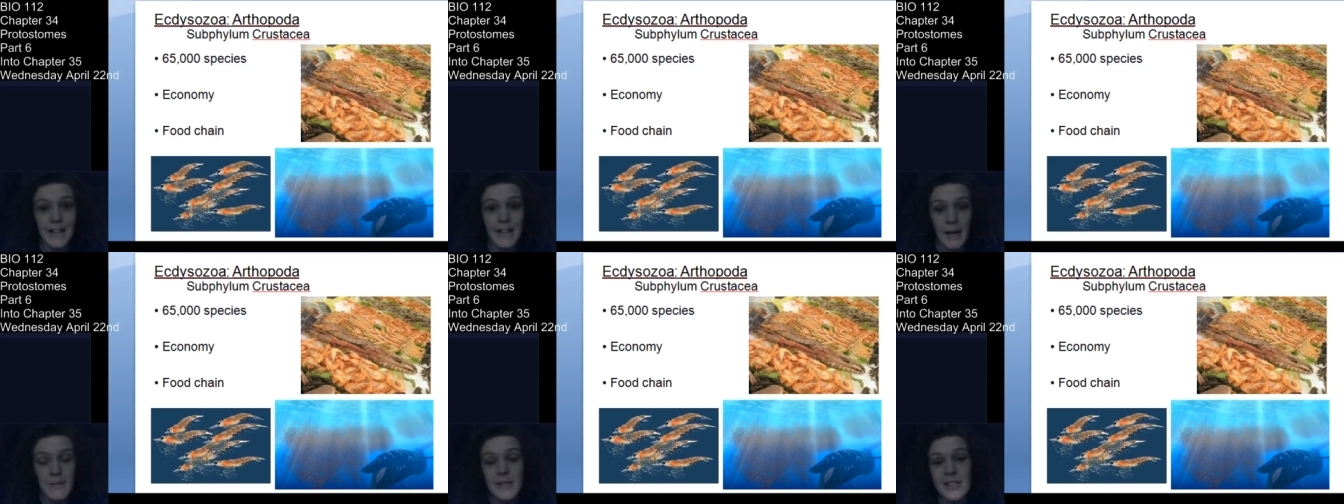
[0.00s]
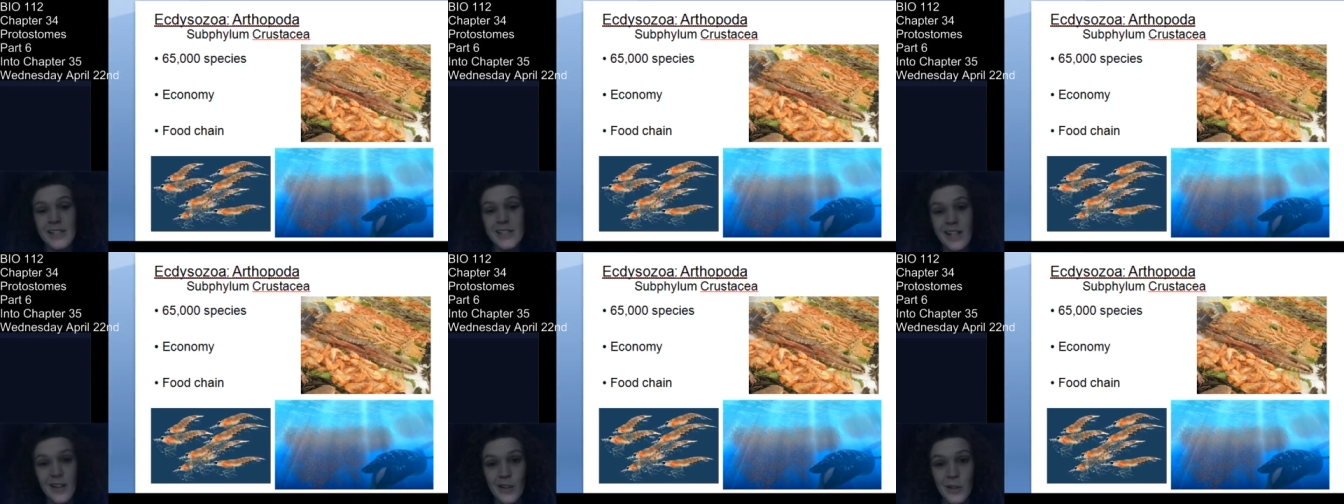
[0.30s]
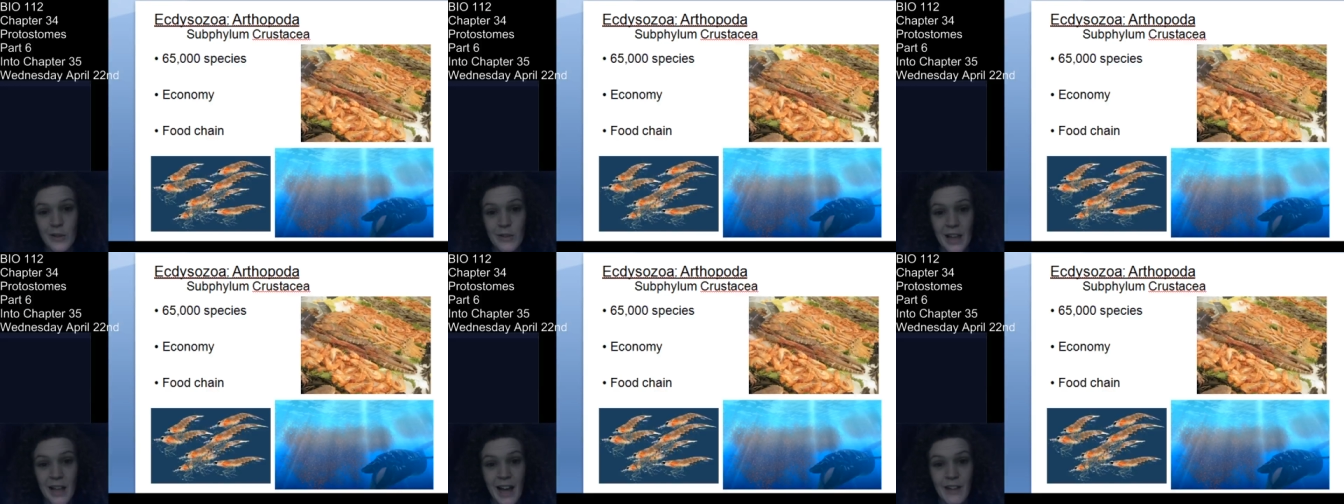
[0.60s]
I'm just
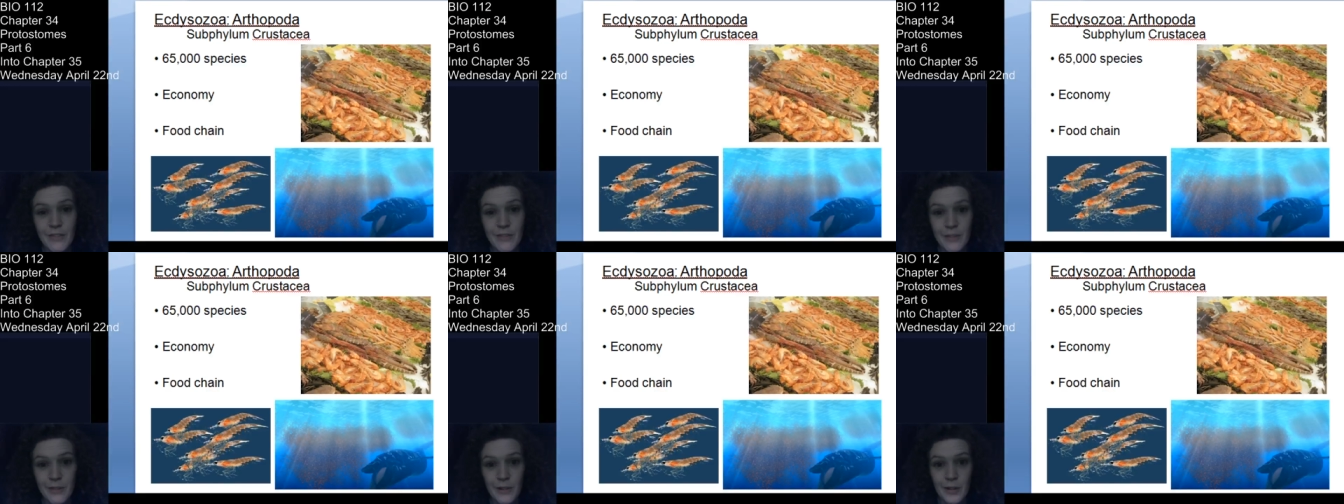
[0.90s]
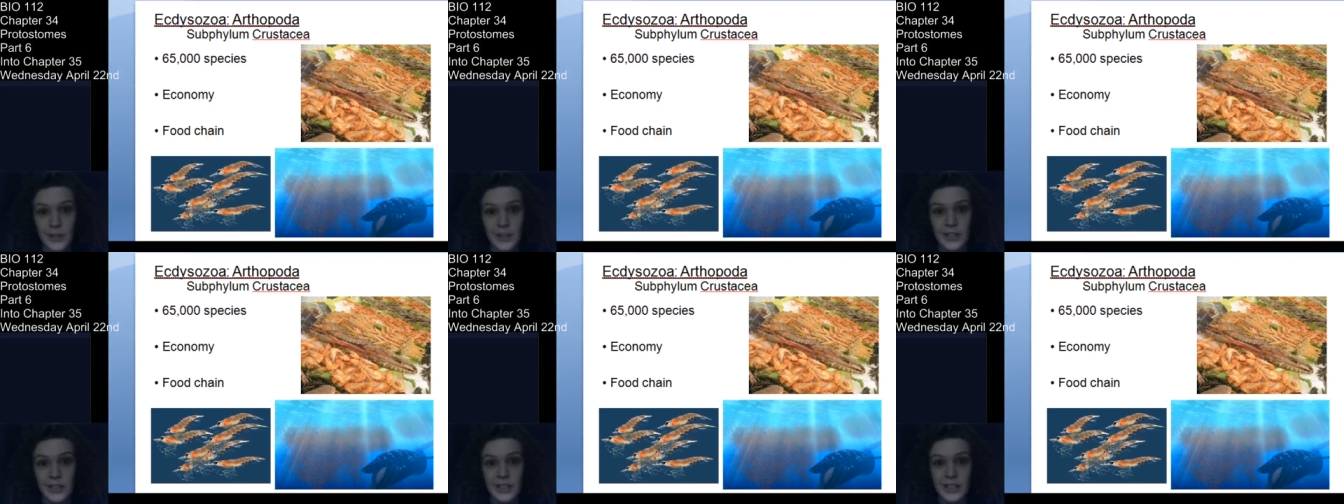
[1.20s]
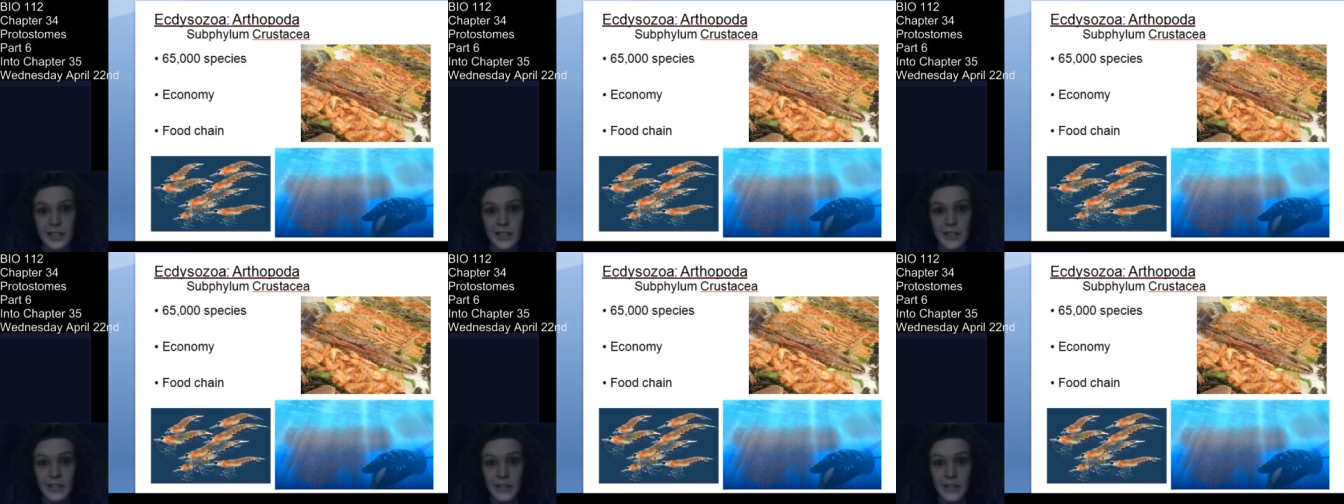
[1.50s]
telling you that for,
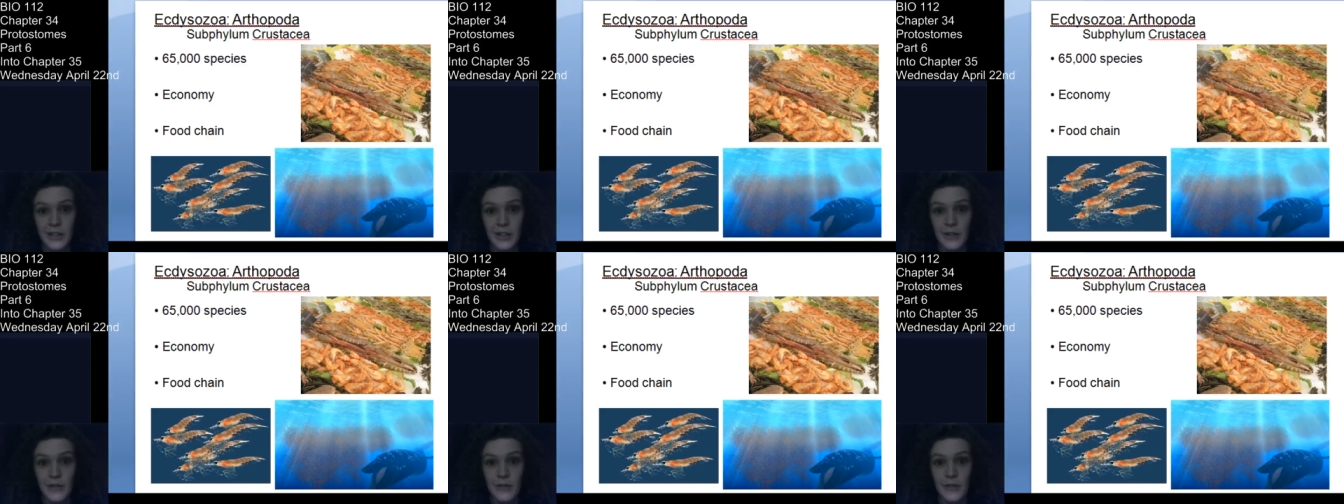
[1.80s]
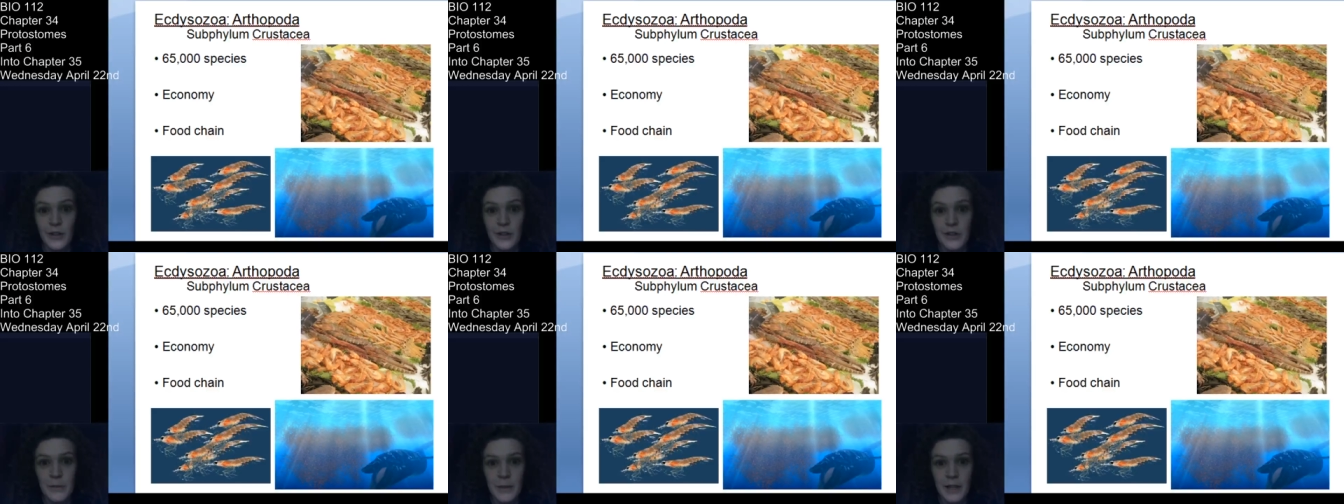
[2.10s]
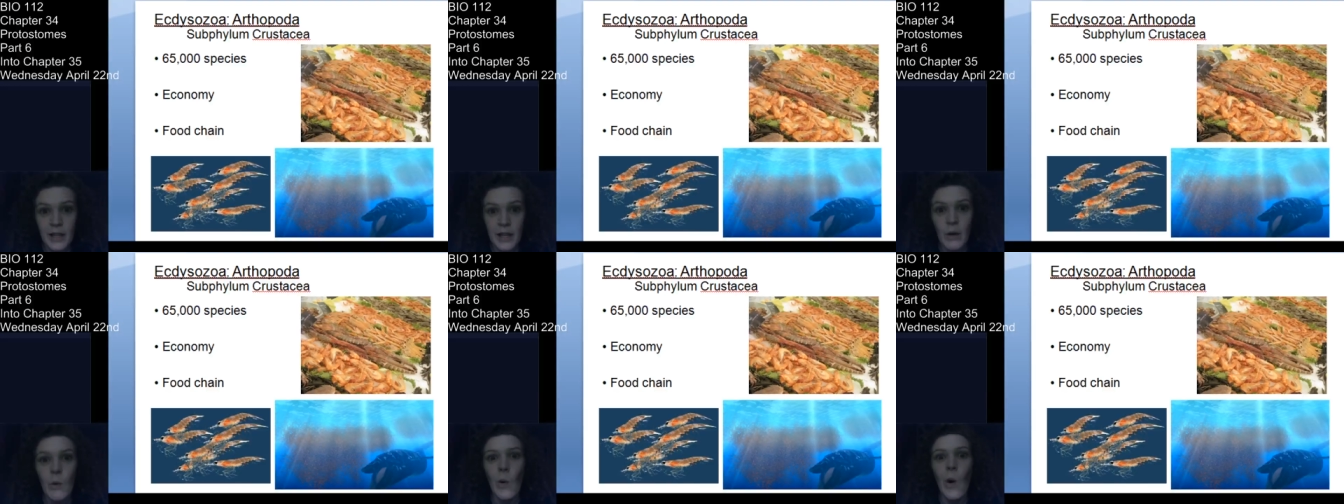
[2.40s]
you know, for you to
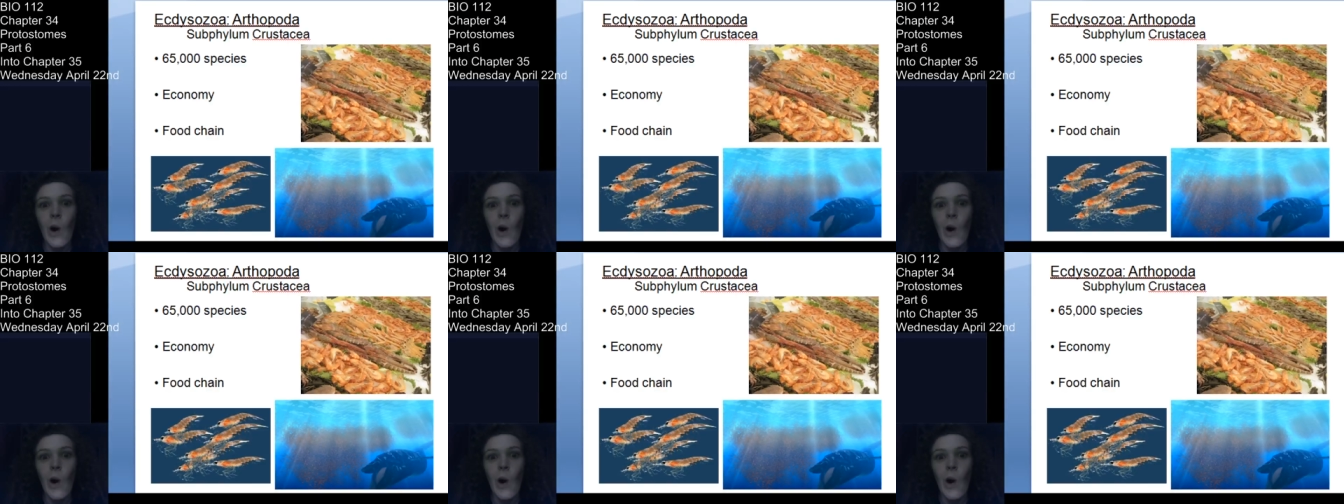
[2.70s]
be like,